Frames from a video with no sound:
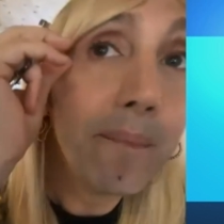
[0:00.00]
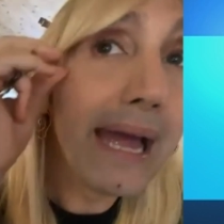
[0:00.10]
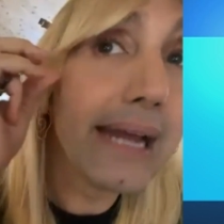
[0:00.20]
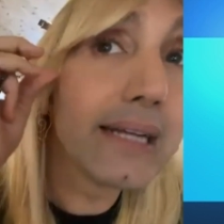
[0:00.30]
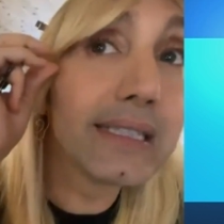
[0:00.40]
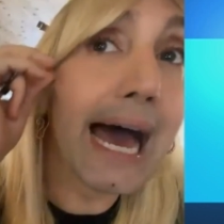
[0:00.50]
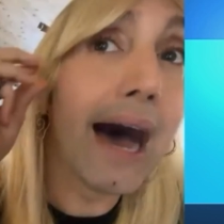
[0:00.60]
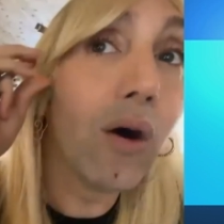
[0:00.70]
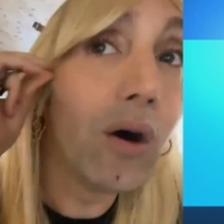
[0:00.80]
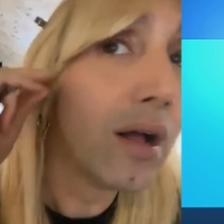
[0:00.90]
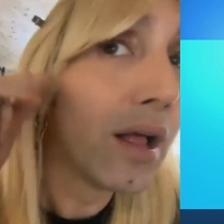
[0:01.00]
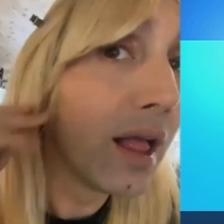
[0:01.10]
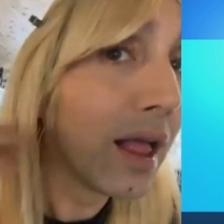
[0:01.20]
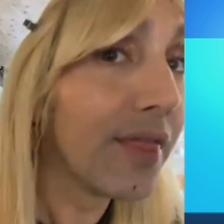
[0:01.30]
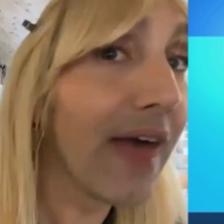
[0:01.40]
bangs now
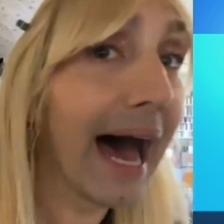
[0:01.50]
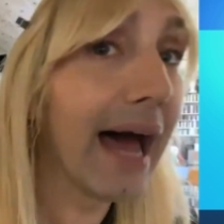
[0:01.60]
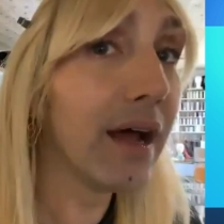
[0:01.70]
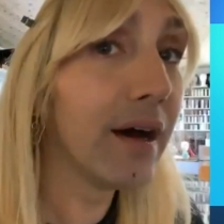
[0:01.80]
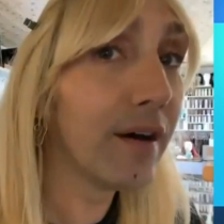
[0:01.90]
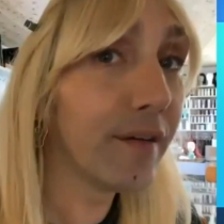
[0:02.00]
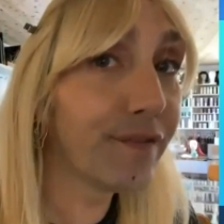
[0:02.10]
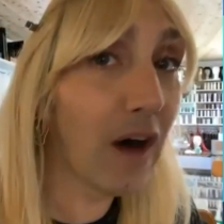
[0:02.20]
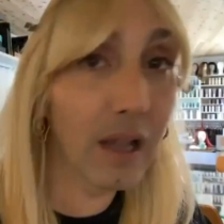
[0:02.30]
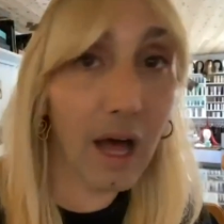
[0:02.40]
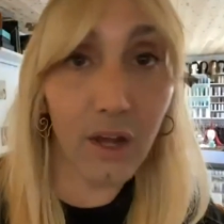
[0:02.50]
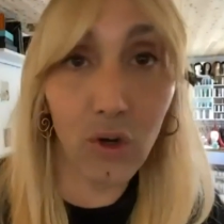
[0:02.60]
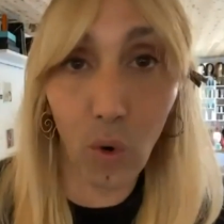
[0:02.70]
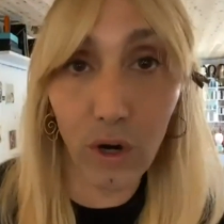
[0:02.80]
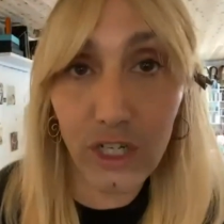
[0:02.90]
that fall on a
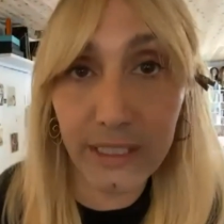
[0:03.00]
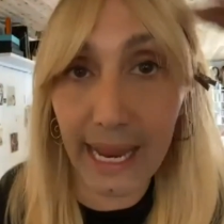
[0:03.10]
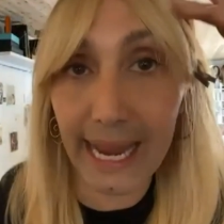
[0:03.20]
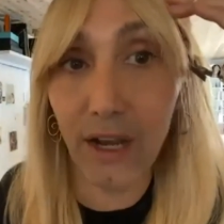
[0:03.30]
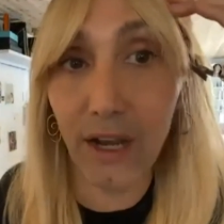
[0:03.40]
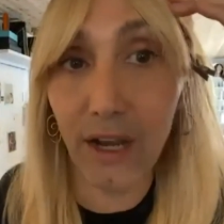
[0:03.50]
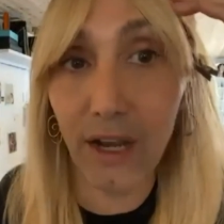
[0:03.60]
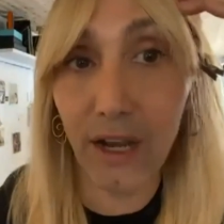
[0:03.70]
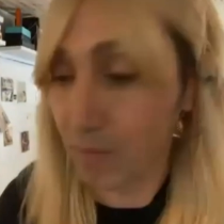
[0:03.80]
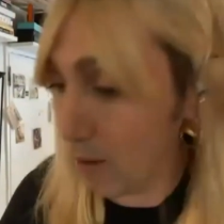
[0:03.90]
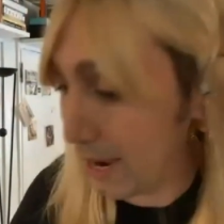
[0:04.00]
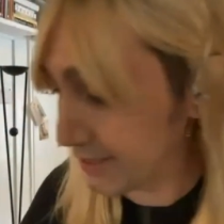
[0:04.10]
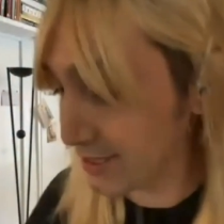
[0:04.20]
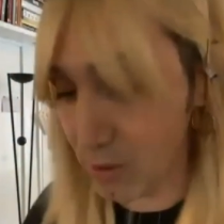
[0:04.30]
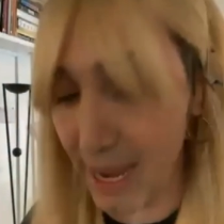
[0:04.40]
gorgeous angle, right?
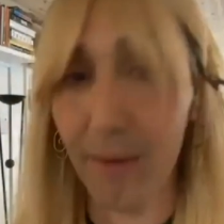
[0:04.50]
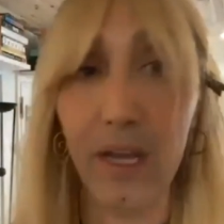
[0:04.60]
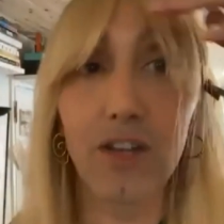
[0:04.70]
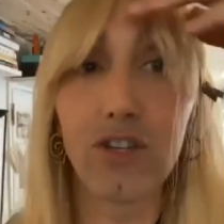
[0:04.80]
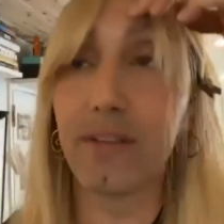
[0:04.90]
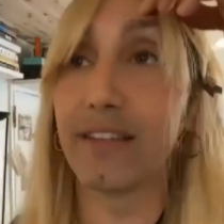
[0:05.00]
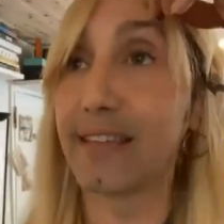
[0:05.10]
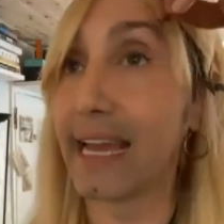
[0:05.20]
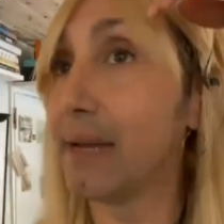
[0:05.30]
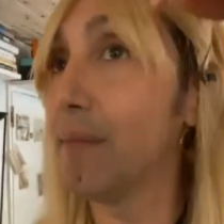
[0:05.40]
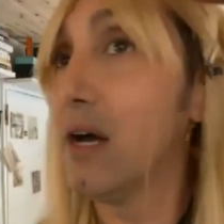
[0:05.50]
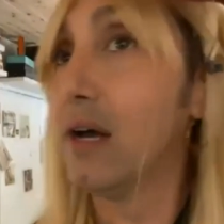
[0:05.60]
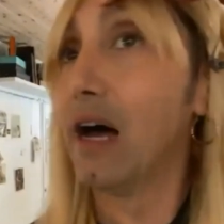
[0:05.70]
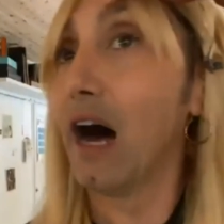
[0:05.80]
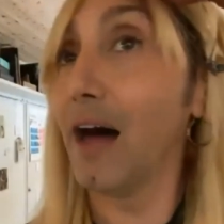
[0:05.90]
So now I'm gonna do the same
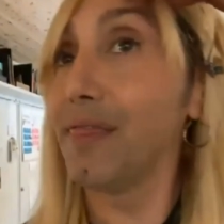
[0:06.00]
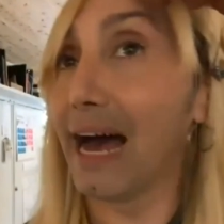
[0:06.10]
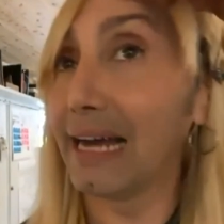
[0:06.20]
on that